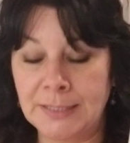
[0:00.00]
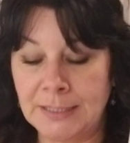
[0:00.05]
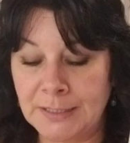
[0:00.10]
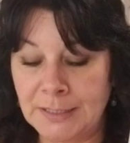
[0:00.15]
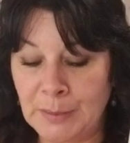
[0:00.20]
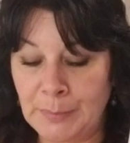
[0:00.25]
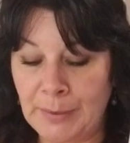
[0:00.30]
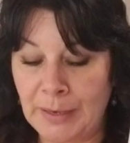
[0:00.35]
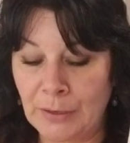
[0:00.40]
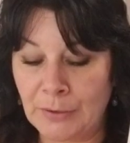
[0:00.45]
is
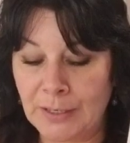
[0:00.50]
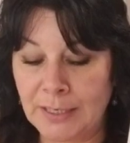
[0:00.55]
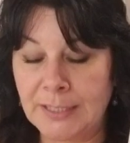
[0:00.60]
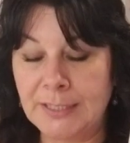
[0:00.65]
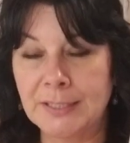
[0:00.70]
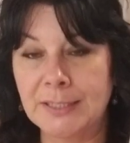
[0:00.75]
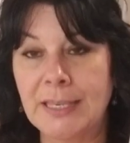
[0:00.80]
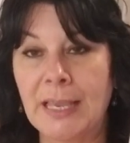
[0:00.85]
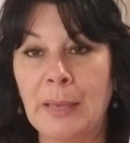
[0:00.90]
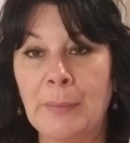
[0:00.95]
about
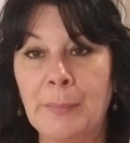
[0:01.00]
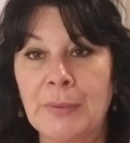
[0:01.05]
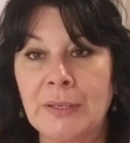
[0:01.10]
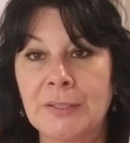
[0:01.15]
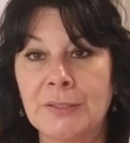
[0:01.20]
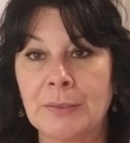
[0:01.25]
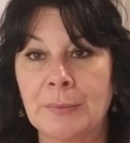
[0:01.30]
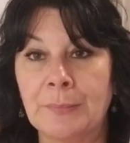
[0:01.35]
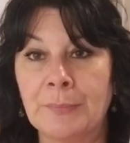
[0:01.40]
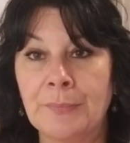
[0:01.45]

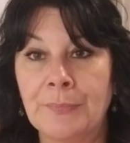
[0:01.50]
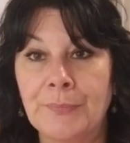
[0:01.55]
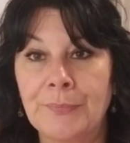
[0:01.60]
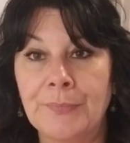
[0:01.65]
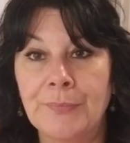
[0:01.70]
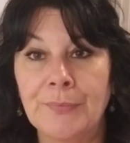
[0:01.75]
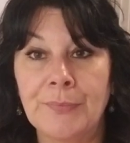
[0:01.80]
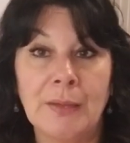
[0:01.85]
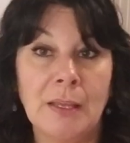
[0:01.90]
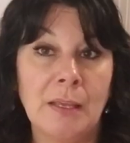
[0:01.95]
escapism.
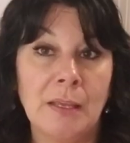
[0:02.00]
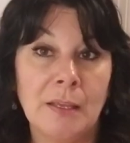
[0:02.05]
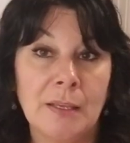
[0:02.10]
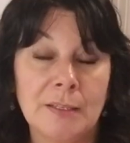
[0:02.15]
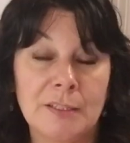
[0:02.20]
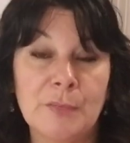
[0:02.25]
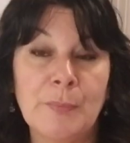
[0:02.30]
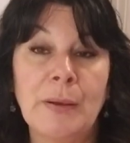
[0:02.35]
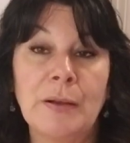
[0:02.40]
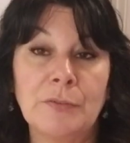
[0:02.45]

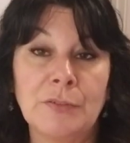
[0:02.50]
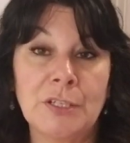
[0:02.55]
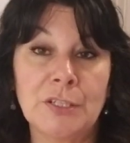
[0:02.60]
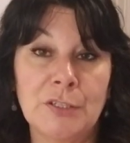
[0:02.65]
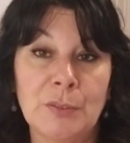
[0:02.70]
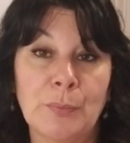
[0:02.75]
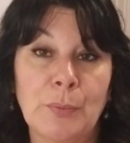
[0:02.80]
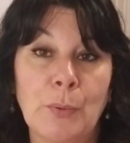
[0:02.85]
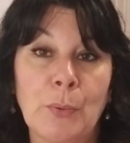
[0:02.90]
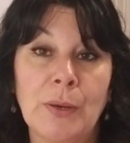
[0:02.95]
It's about
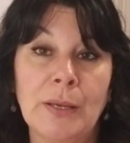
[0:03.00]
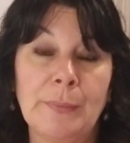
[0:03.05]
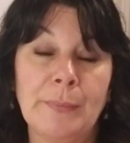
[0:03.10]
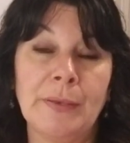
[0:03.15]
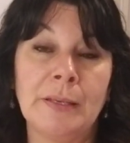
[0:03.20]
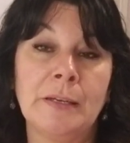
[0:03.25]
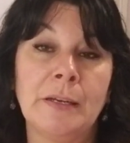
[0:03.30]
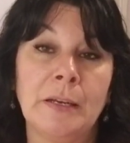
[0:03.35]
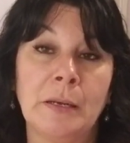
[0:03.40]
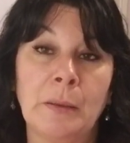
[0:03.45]

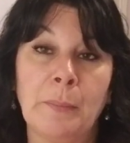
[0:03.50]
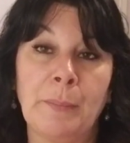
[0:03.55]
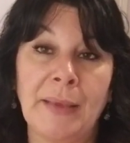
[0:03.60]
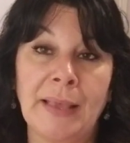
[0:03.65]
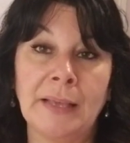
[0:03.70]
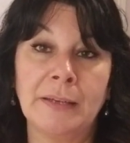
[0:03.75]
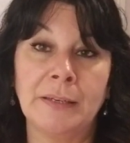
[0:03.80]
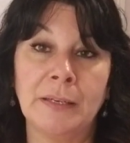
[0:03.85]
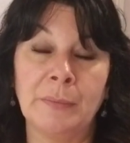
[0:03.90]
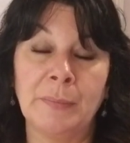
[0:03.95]
disappointment and
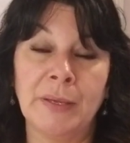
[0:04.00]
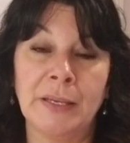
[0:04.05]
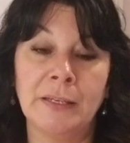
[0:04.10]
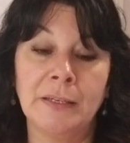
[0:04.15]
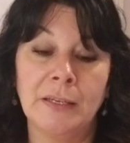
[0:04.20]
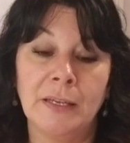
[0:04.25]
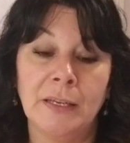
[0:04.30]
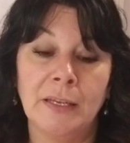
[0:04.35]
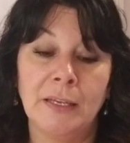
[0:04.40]
abandonment